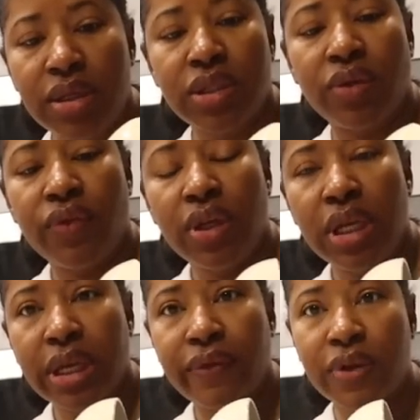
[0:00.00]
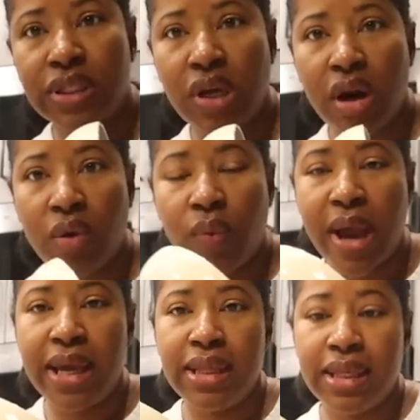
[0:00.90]
So if you're looking for stark
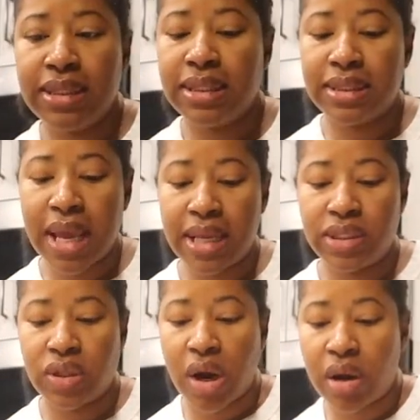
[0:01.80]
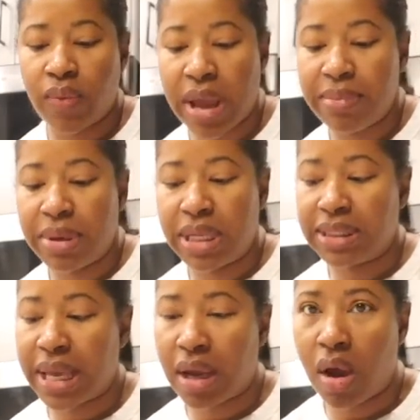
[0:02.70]
white, this is not stark white, but
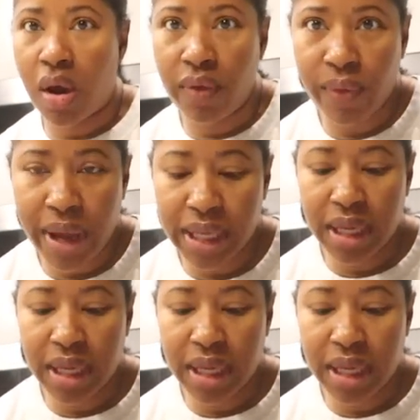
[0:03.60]
it's like an off-white